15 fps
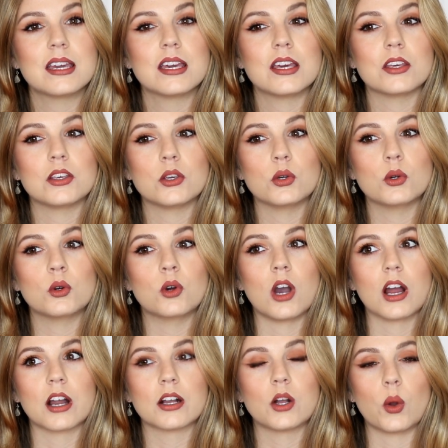you
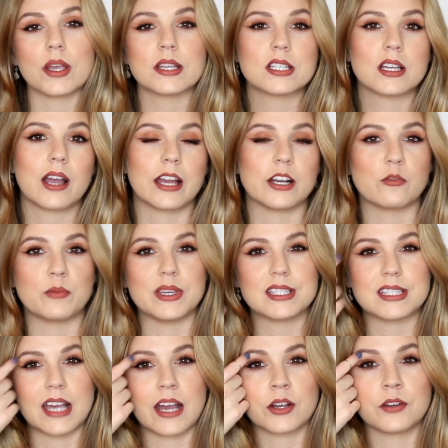are going to kind of be
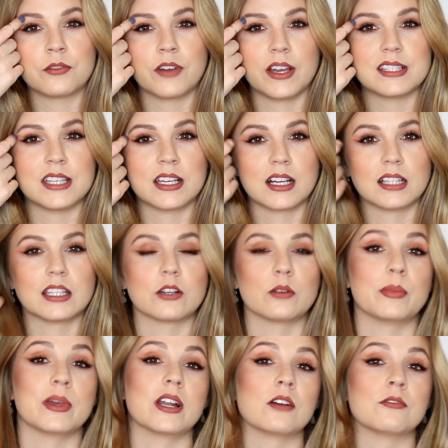sacrificing a little
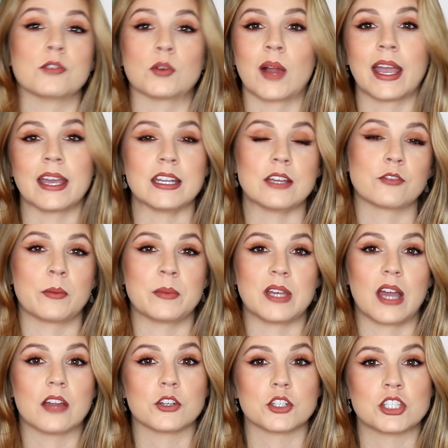bit of variety from the
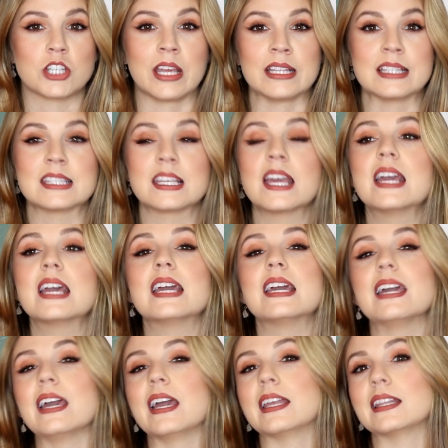other shades,
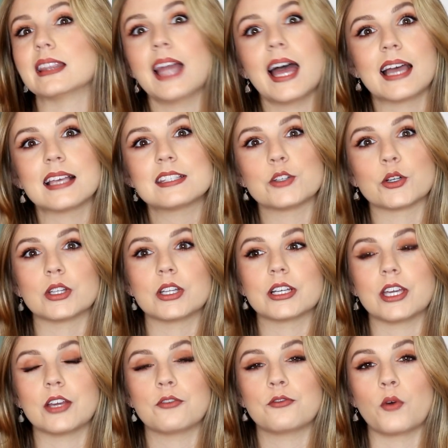unless you're
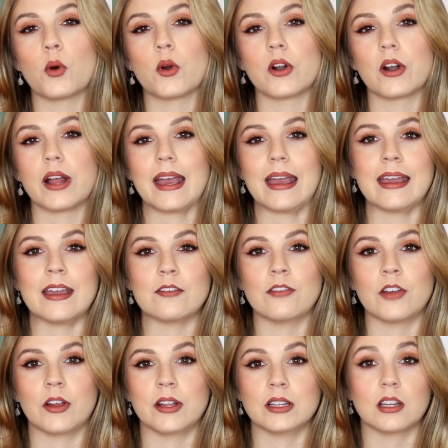looking for a
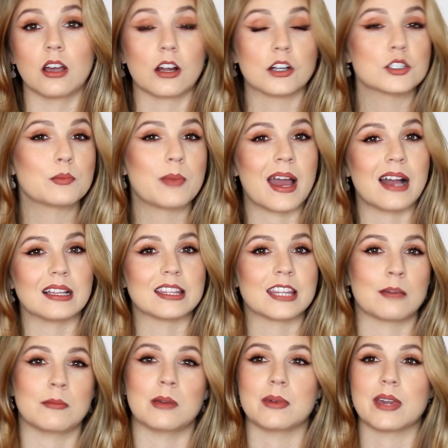very large palette
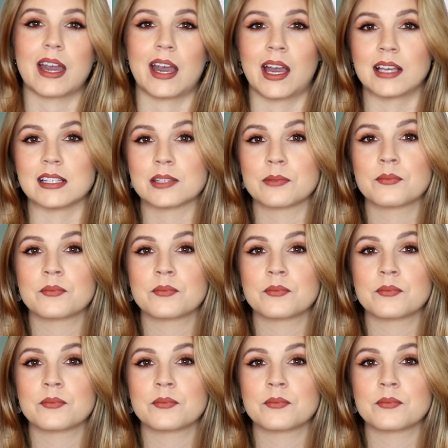that maybe has